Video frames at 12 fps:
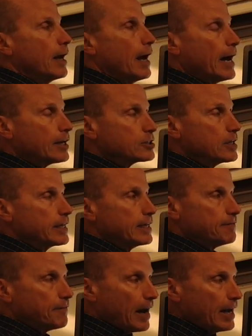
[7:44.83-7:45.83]
Actually,
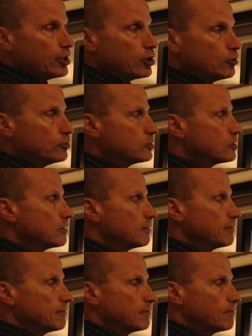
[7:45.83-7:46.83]
if I used
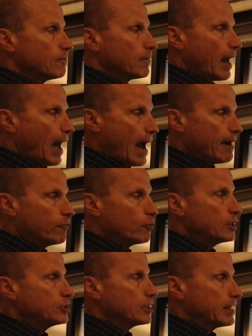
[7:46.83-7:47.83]

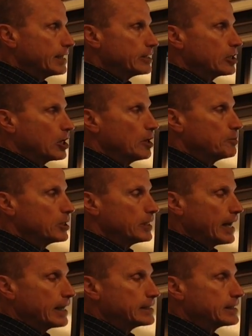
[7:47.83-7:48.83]
average income in the
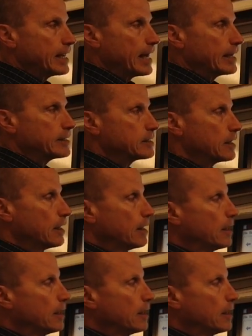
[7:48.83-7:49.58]
United States,